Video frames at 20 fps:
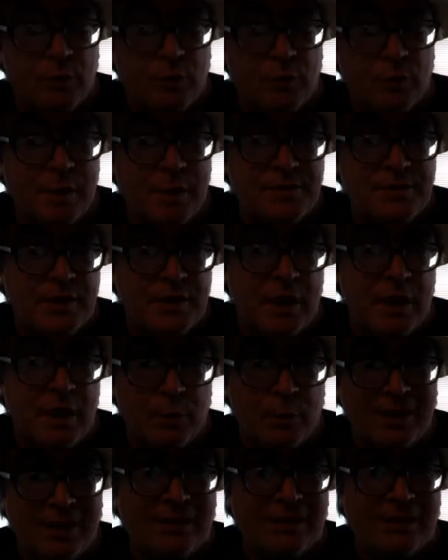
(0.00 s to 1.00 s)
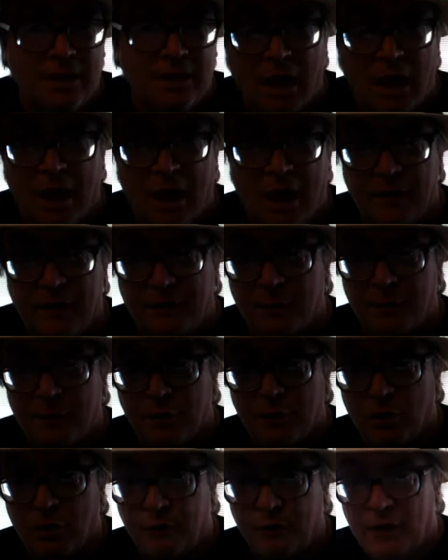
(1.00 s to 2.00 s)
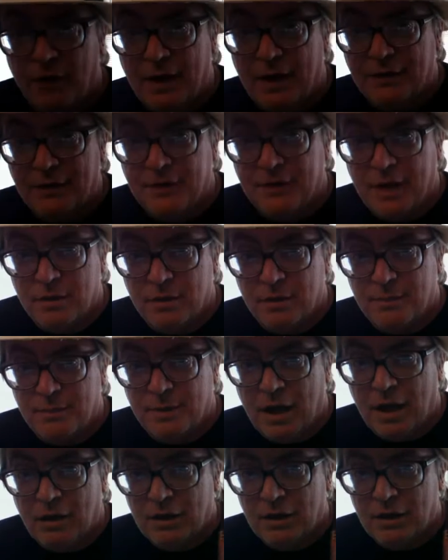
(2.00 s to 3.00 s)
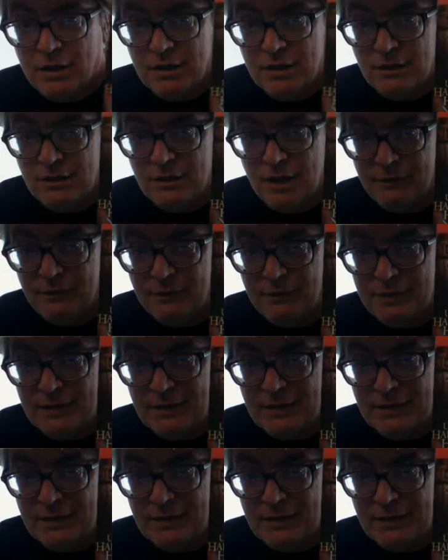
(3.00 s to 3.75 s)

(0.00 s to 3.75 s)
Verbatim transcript: when the website went live, and we all found out about lovely